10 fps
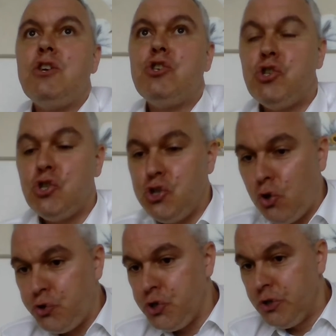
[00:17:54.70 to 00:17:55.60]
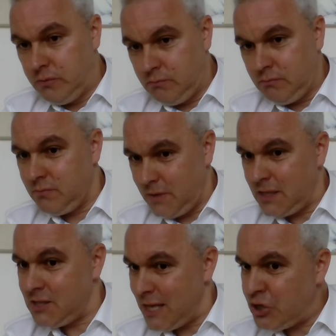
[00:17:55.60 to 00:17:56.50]
it should,
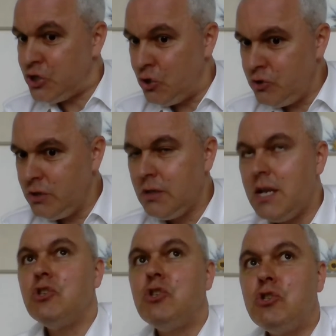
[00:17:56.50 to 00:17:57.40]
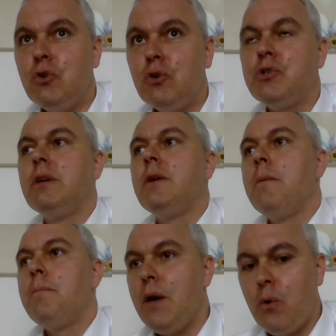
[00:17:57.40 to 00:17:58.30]
and I say should, it should
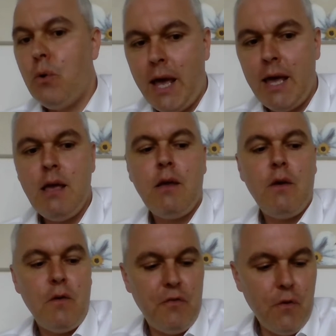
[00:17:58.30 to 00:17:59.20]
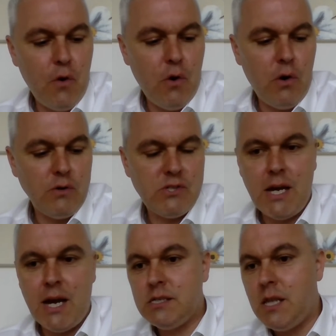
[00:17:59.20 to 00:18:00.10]
be okay for
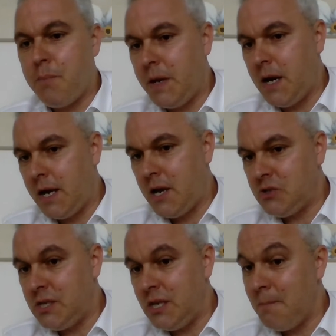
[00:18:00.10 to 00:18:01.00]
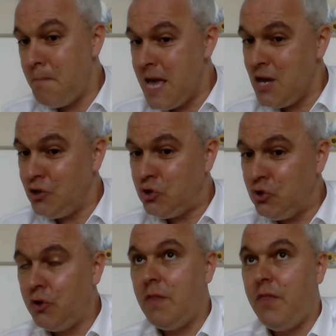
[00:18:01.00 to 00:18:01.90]
sidestepping IHT and making
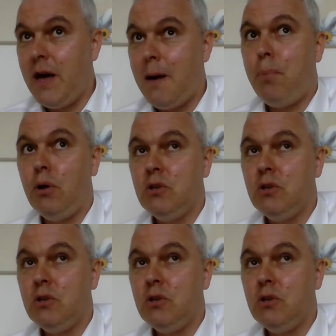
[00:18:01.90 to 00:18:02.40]
sure that that